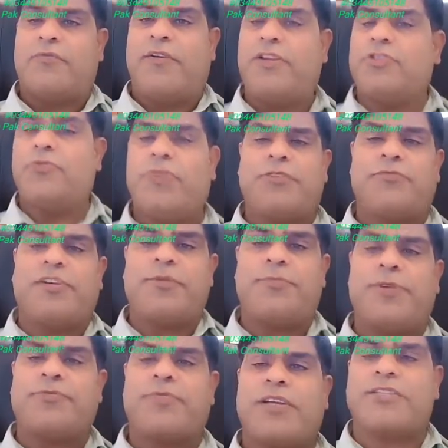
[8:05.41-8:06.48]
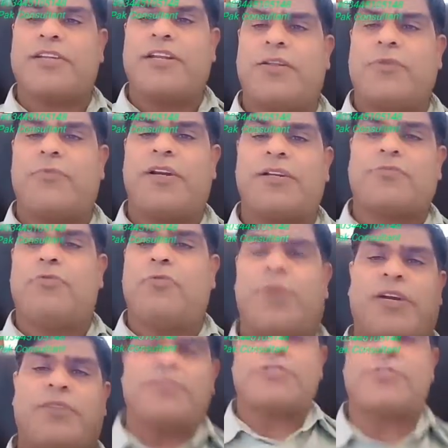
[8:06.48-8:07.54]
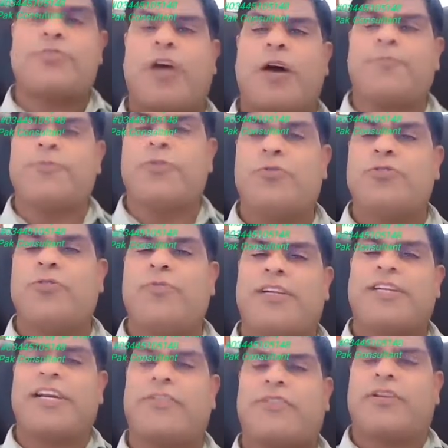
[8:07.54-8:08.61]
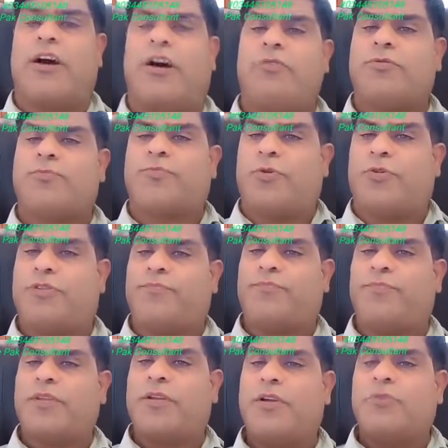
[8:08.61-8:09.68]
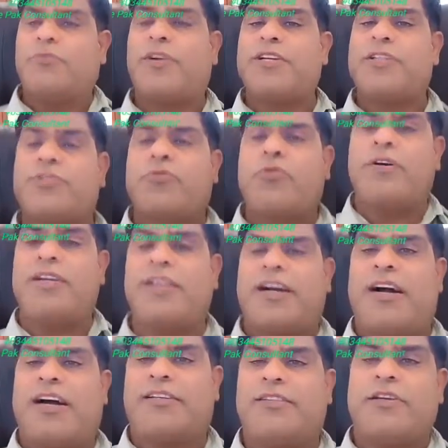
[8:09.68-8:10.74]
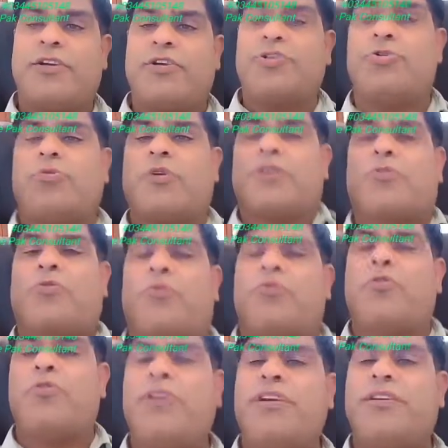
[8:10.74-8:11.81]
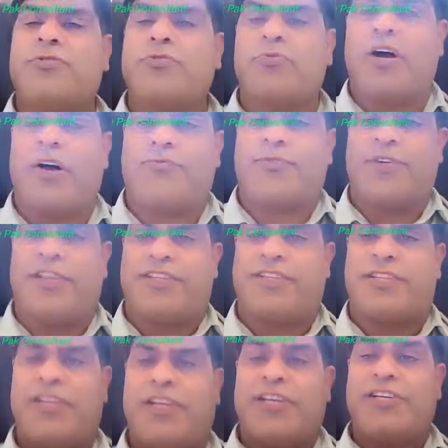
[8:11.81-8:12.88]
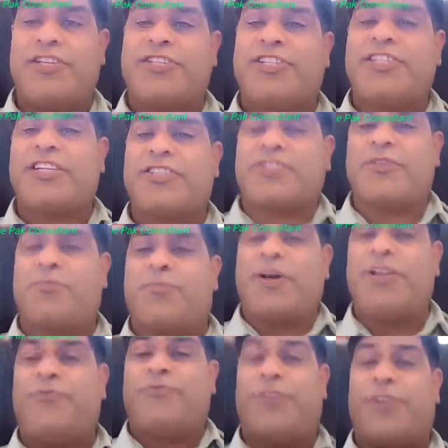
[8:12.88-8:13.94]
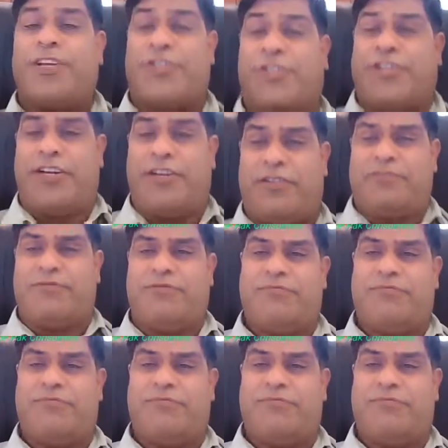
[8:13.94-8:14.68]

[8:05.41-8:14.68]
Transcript: When you will develop interest in the work, nobody will stop you. You will get the output. What is going on? You are going to office just by friction.